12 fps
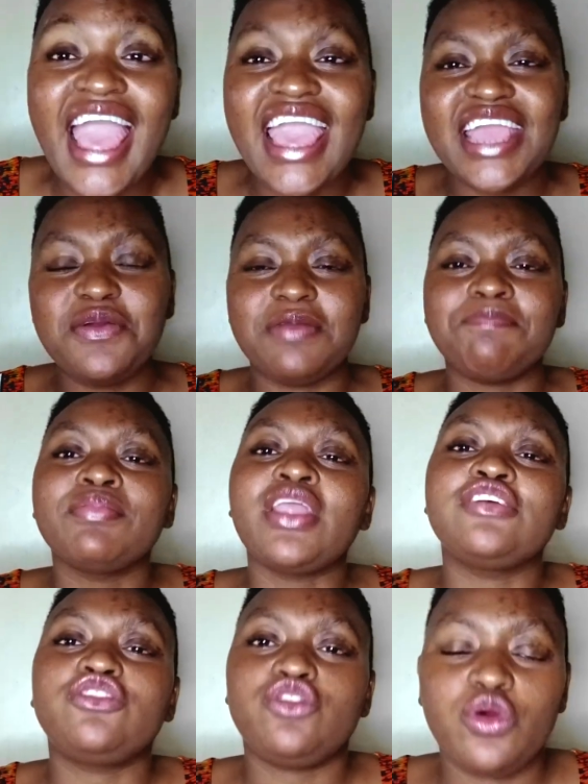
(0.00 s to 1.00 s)
anyway,
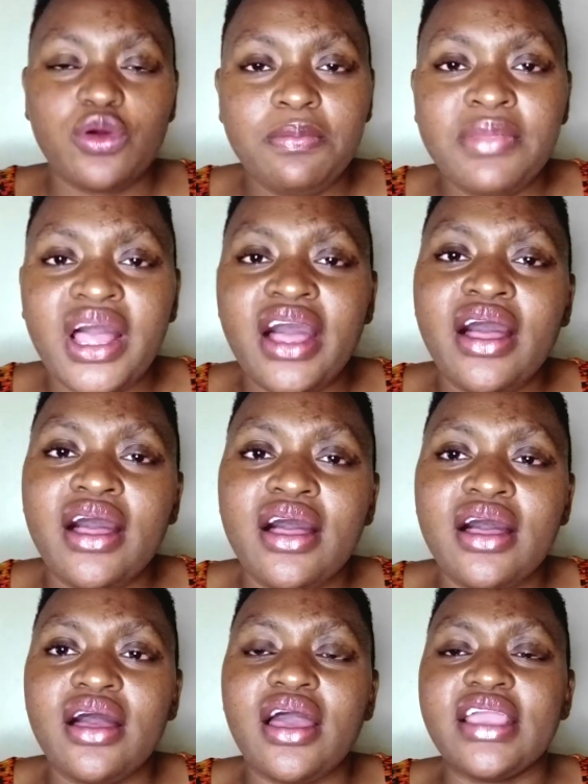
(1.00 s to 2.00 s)
so
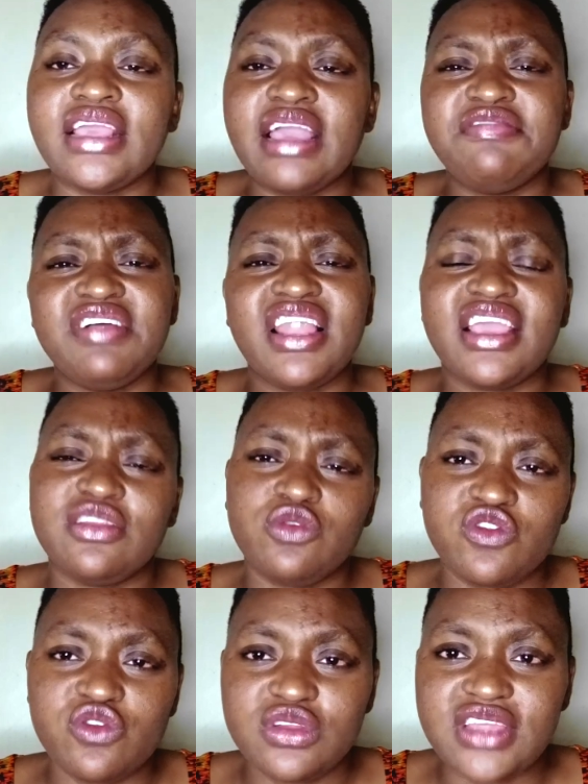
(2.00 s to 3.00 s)
uh, I, I felt like it
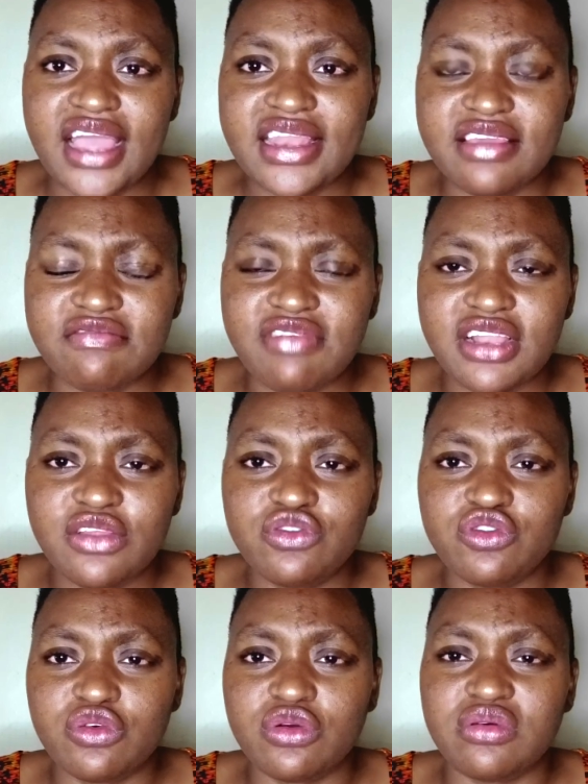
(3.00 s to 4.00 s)
was not adding value
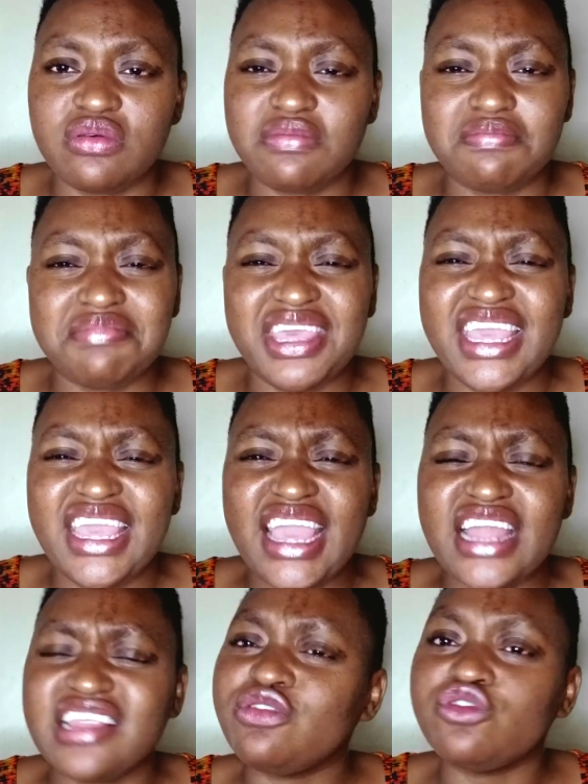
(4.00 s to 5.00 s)
to me
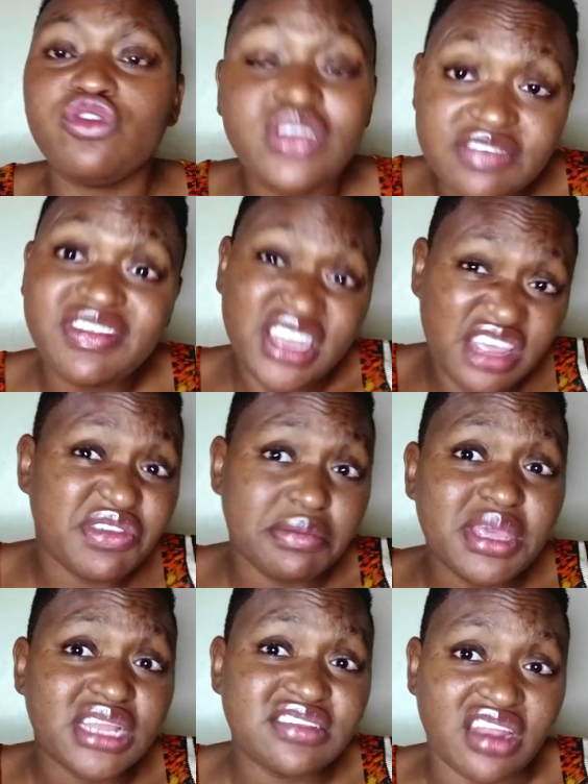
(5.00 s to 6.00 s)
and it was not even giving
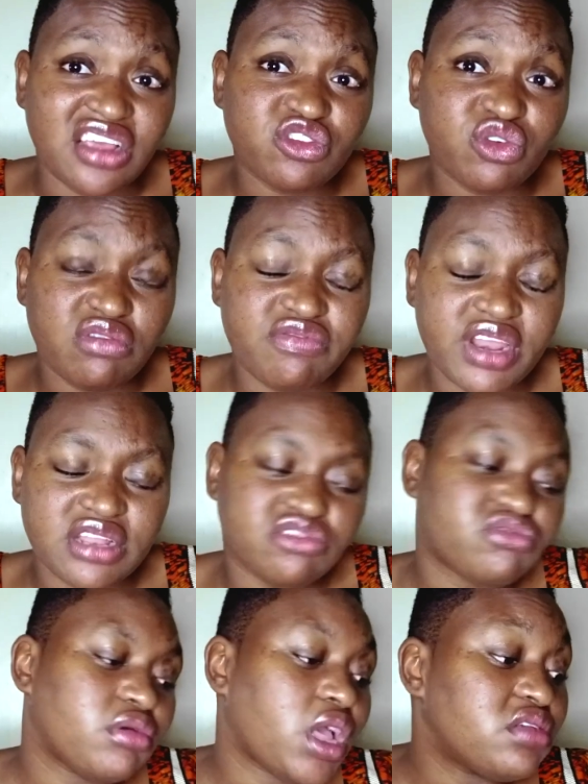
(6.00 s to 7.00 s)
me international friends.
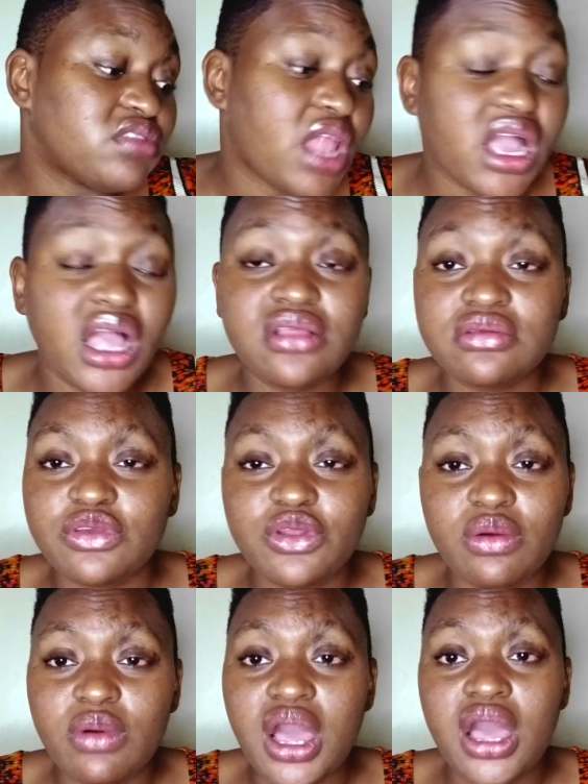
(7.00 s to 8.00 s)
So I was like, ah, you
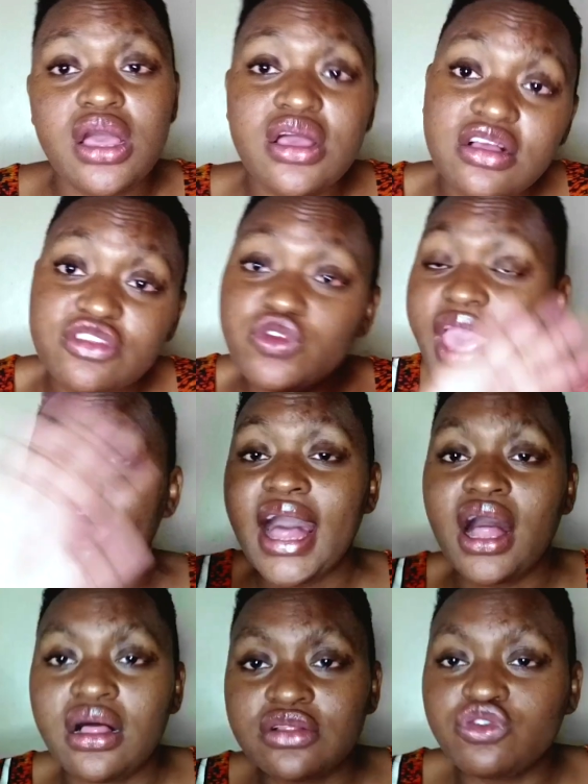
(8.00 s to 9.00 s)
know what? To
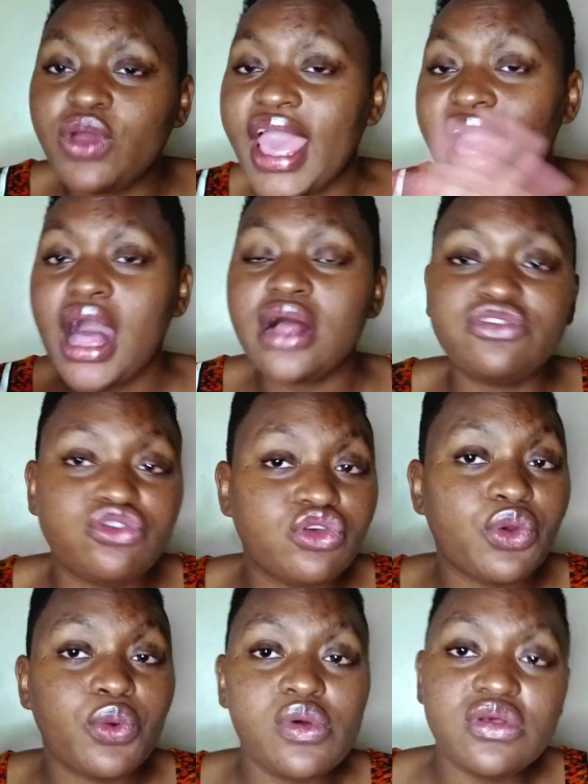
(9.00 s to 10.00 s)
hell, to hell, to
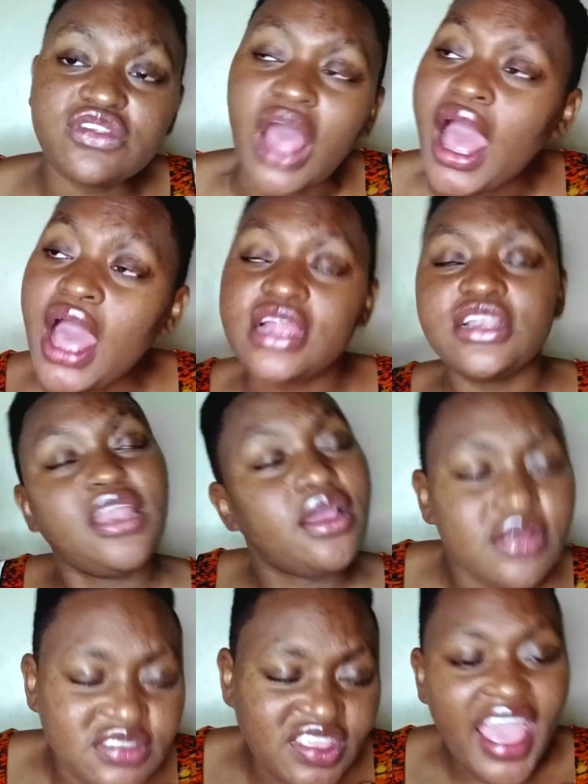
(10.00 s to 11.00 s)
rules,
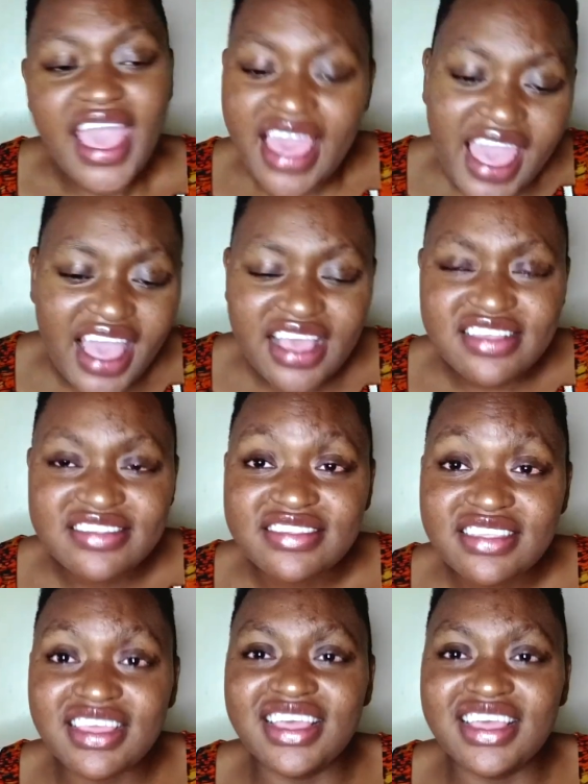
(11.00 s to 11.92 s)
those hairs.